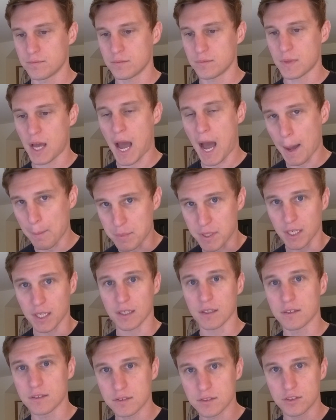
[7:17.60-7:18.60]

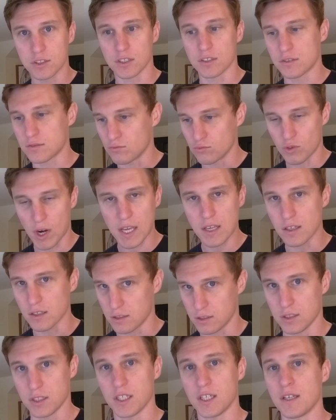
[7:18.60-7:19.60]
happening just
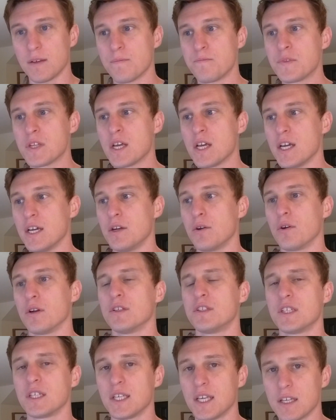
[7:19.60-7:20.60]
regularly in order
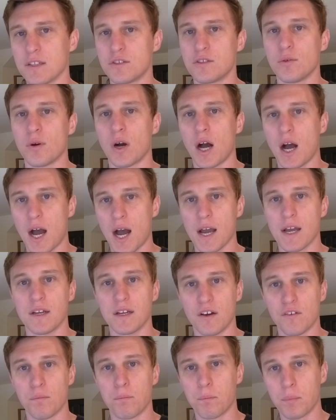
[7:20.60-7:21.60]
to get to a high
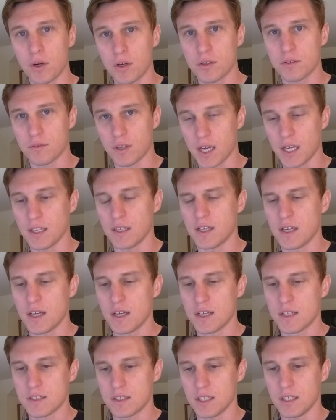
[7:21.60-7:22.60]
enough burn rate
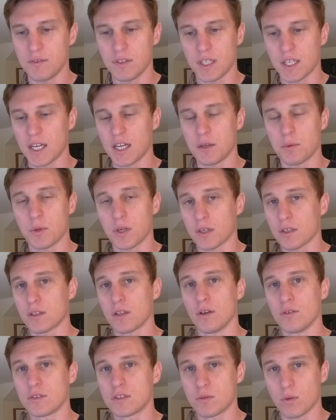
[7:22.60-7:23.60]
to even get anywhere
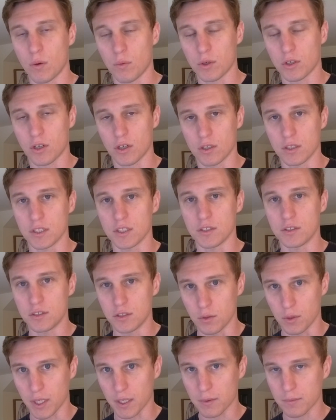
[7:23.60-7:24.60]
close to what we're currently
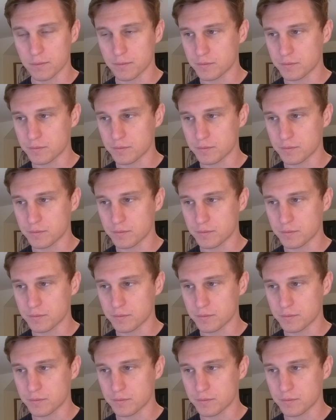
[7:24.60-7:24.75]
doing.